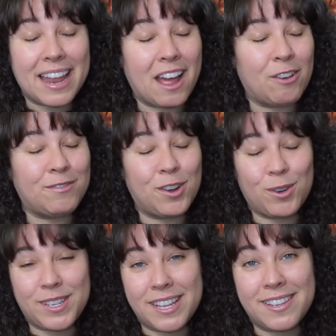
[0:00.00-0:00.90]
Now,
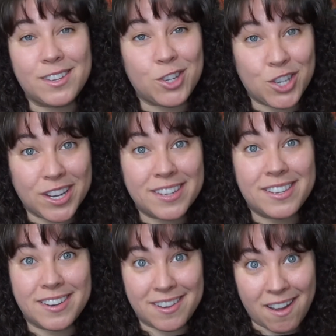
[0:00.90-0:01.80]
folks, this is
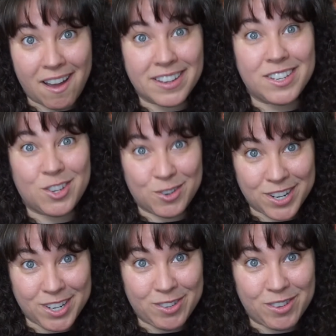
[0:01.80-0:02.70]
just not
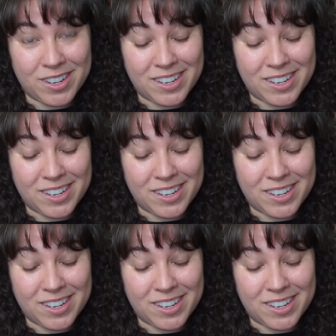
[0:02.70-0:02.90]
true.